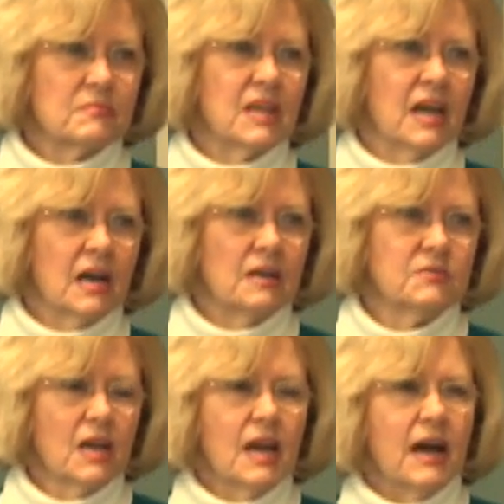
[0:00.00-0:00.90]
Yeah.
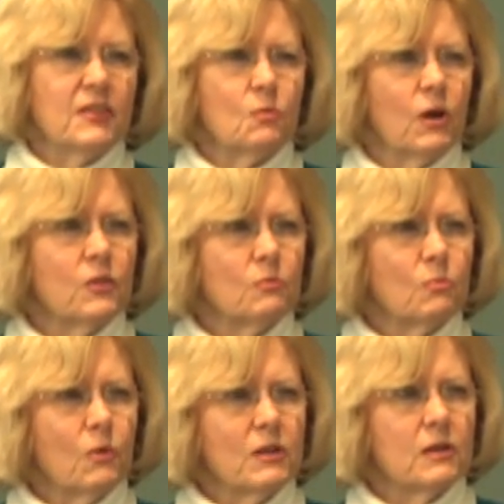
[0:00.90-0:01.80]
I think one of the
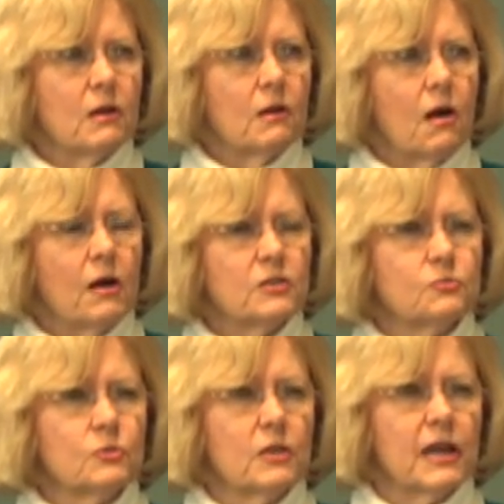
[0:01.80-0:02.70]
one of the hardest
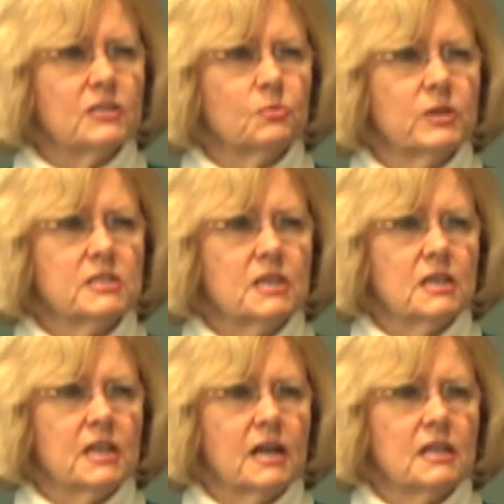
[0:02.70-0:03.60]
rule outs we're seeing
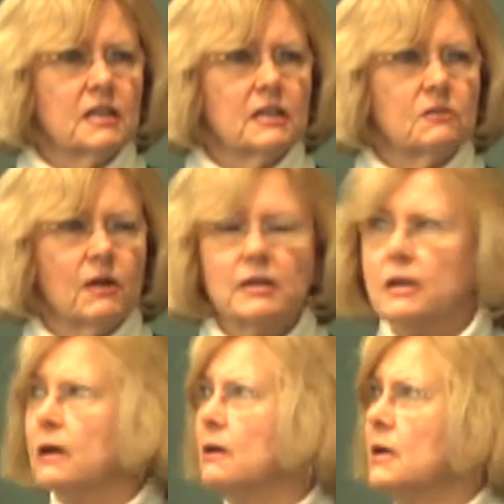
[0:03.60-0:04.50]
in our clinic right
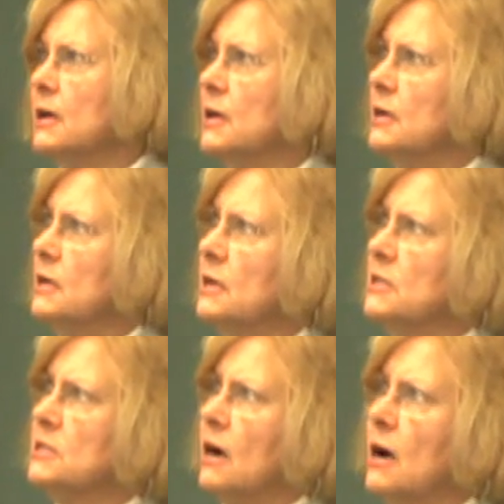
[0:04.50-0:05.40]
now
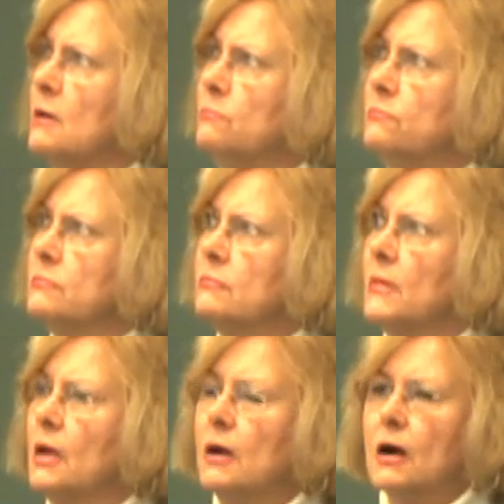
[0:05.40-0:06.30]
is um,
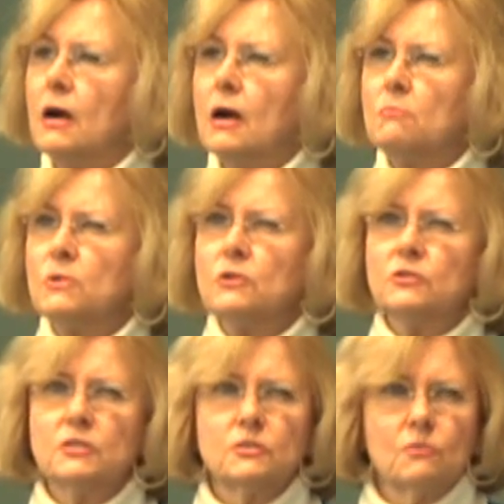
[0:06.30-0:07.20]
a mood
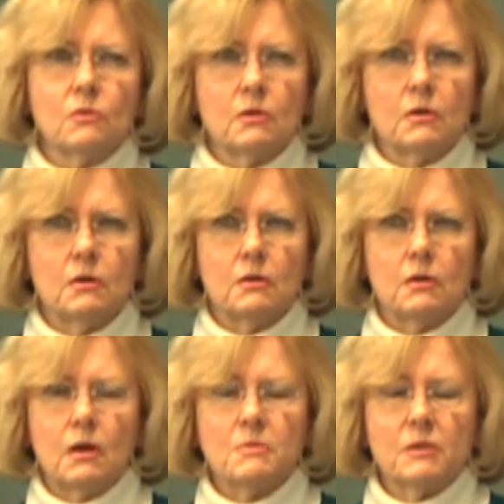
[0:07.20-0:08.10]
disorder.
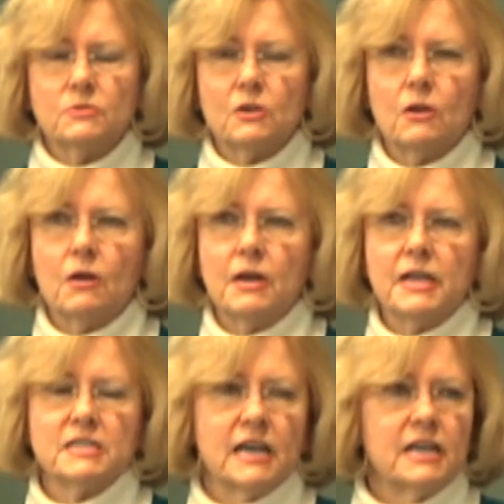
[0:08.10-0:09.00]
I mean, I'm sorry, or an
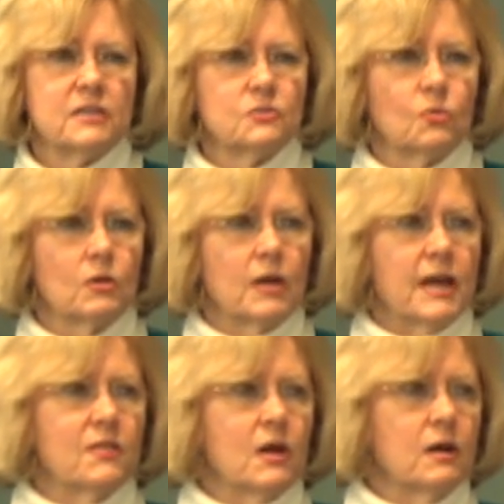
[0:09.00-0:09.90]
anxiety disorder,
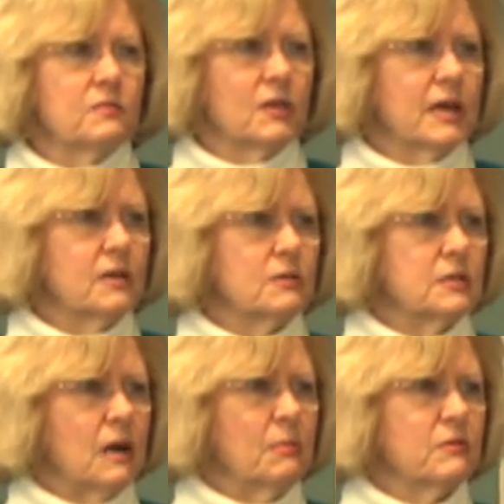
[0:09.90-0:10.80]
and they're overlaid on
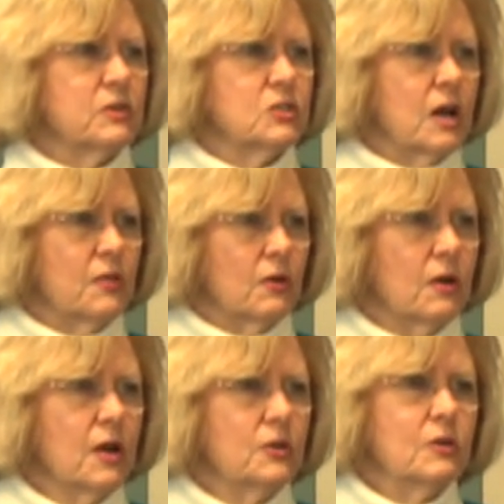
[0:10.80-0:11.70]
top of each other.
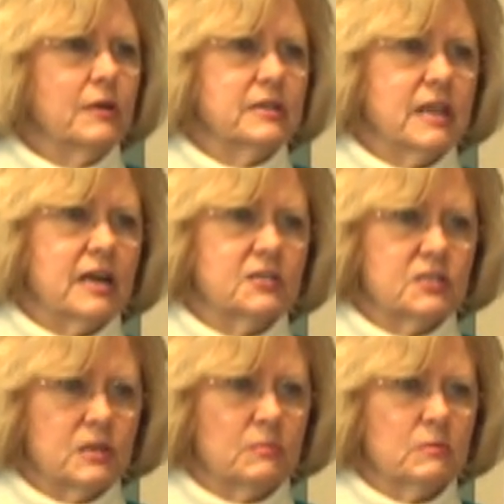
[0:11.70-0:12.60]
You know, anxiety is a
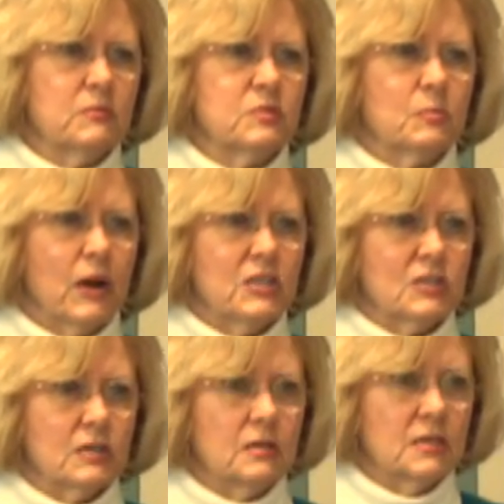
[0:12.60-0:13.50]
symptom of
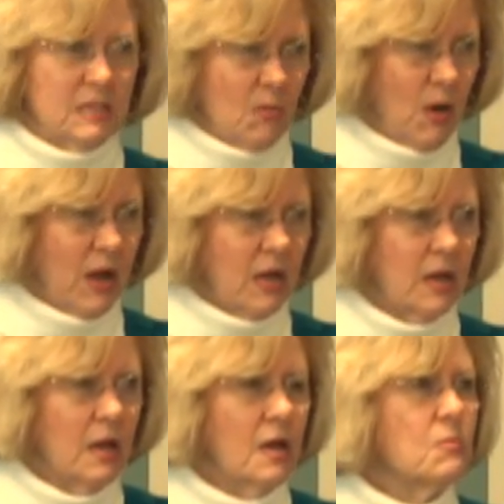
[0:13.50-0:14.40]
depression in some way.
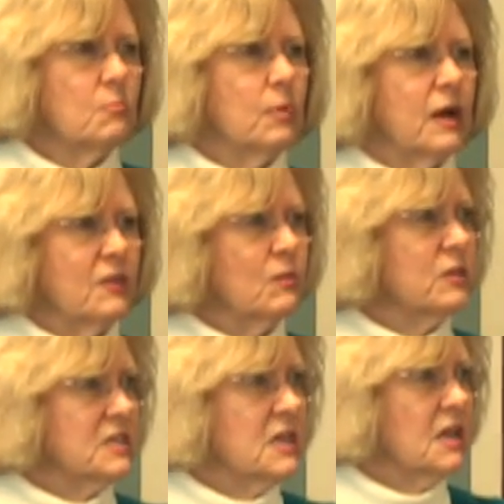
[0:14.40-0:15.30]
But I think
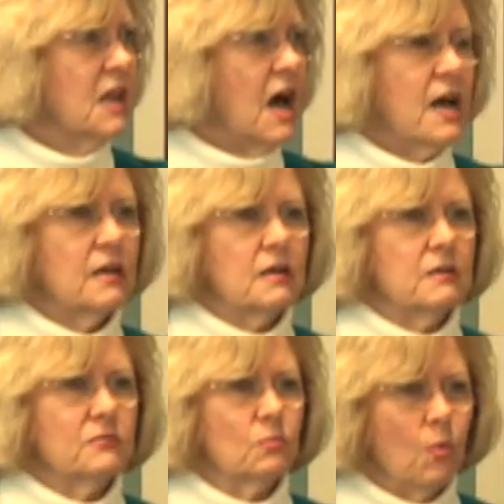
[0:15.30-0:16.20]
we're seeing a lot
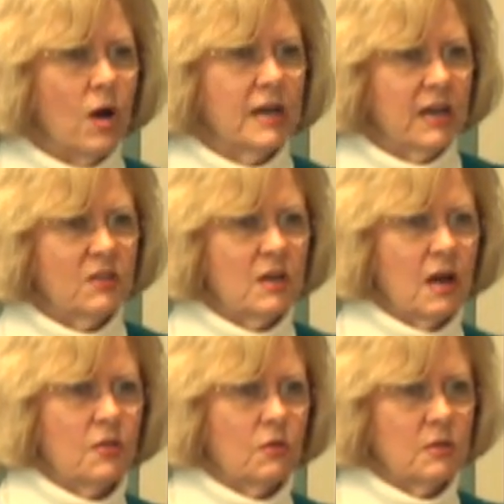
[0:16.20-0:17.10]
of one and the
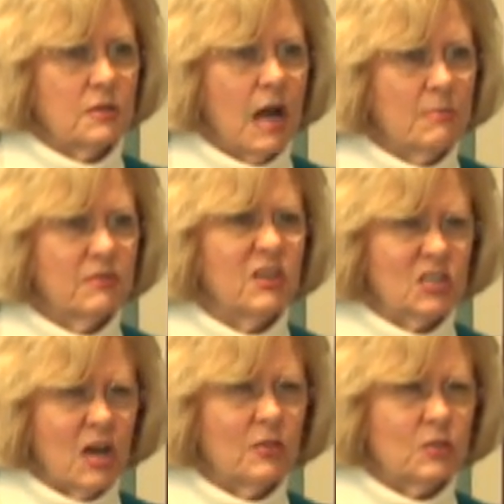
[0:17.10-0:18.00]
other on top of
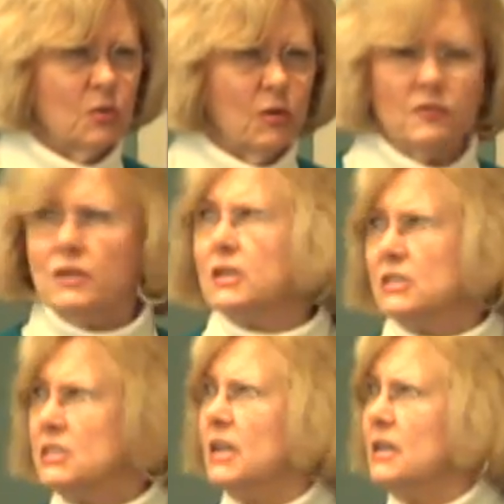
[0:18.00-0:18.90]
each other, sort of, and
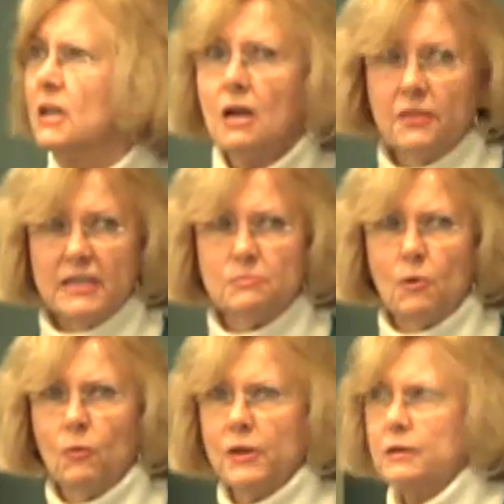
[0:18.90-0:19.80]
it's getting, that's
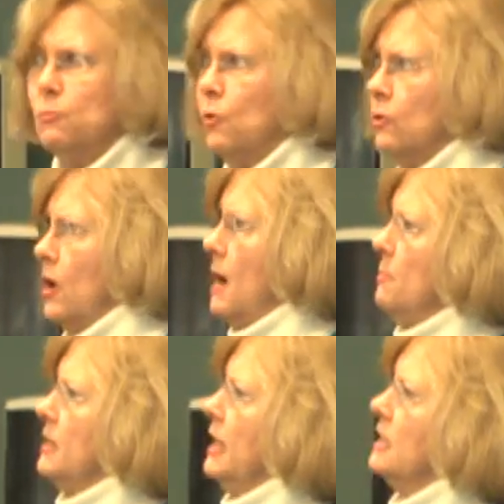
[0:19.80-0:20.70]
part one of the more
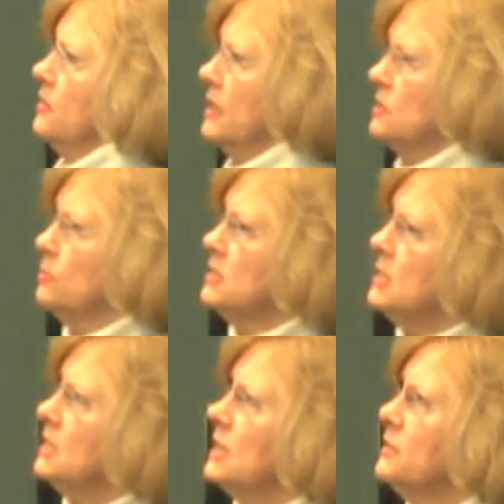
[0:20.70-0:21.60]
complicated things we're
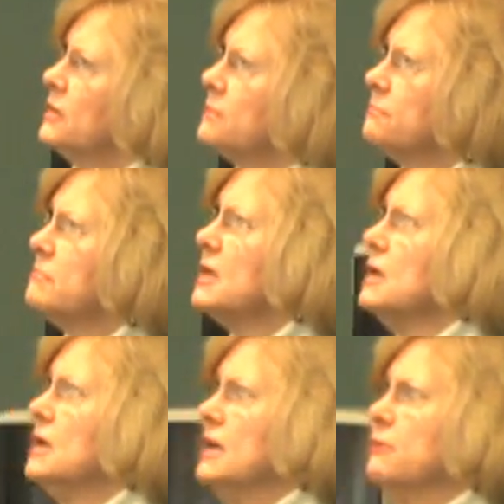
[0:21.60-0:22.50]
seeing, I think.
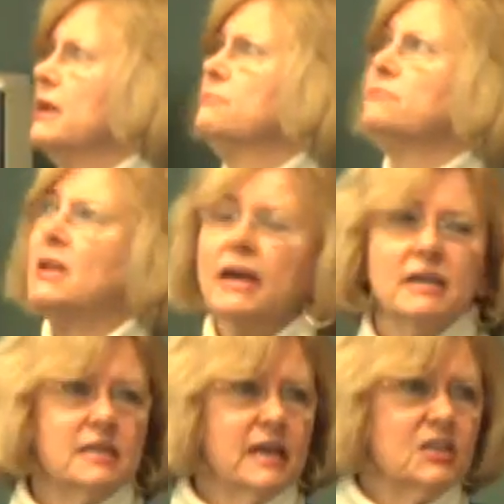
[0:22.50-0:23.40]
Anyway,
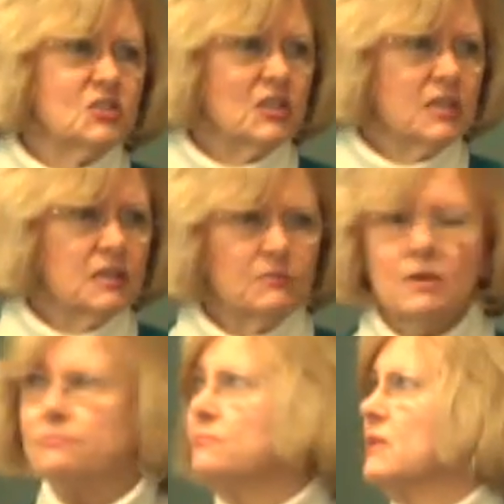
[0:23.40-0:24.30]
ADHD,
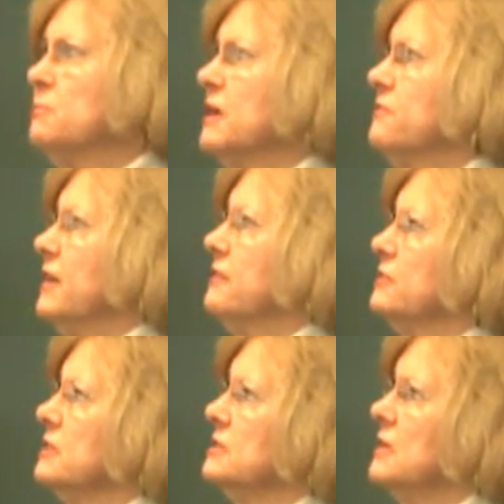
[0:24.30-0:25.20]
a big
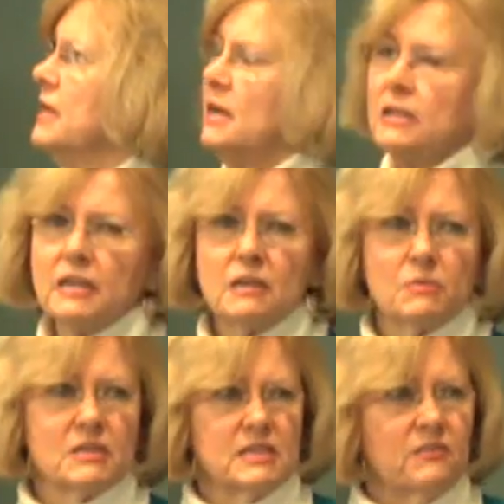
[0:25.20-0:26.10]
favorite in our clinic
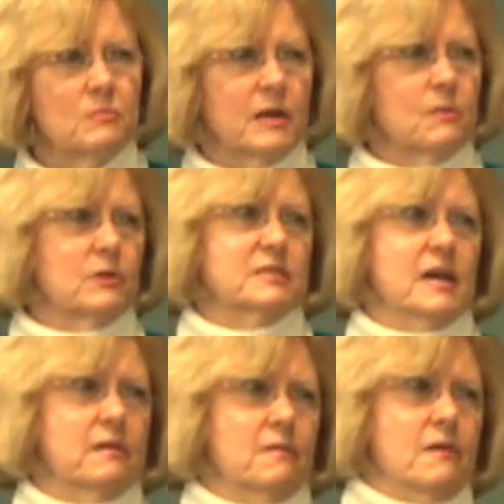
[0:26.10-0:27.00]
because everybody wants
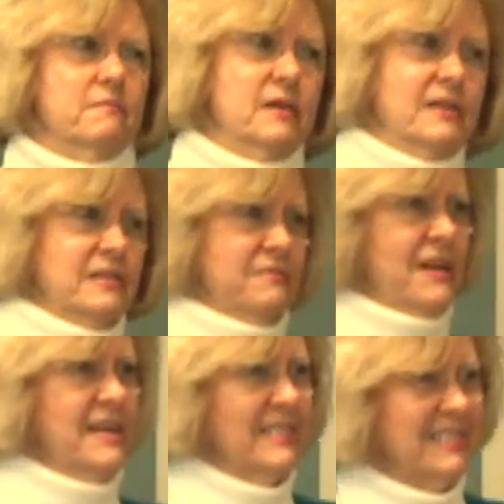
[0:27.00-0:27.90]
Adderall and Ritalin,
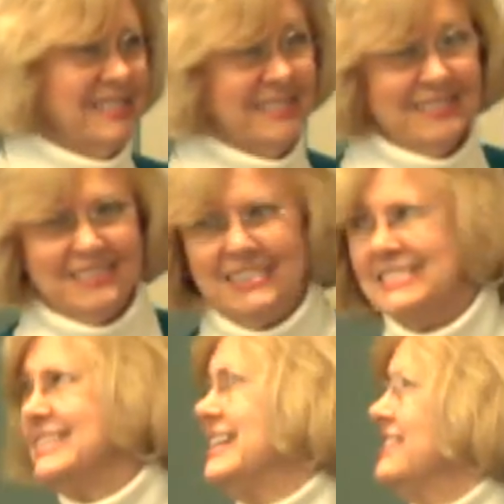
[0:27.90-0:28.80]
right? Good
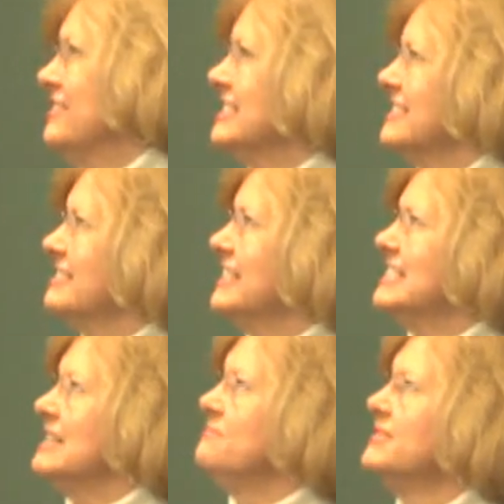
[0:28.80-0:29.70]
stuff. Let's go get some.